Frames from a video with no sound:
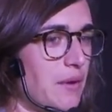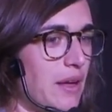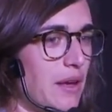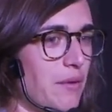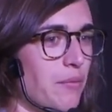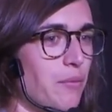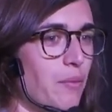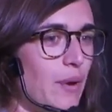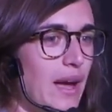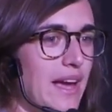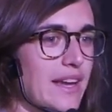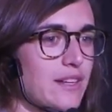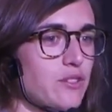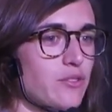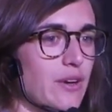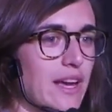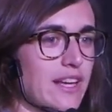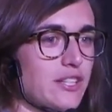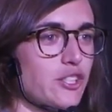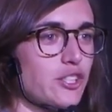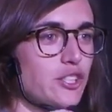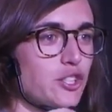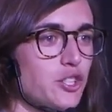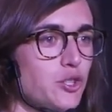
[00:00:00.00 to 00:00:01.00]
a way to
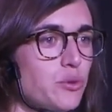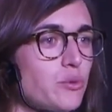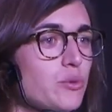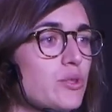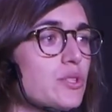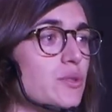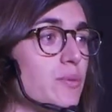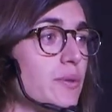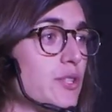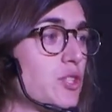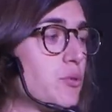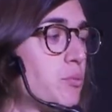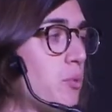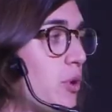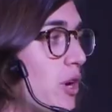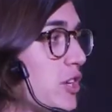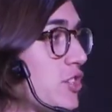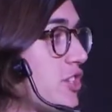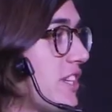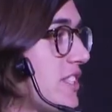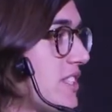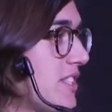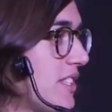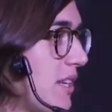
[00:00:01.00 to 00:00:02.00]
actually choose which
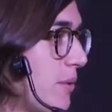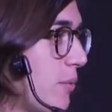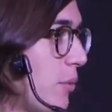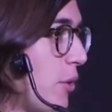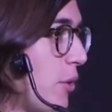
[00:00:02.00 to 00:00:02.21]
projects they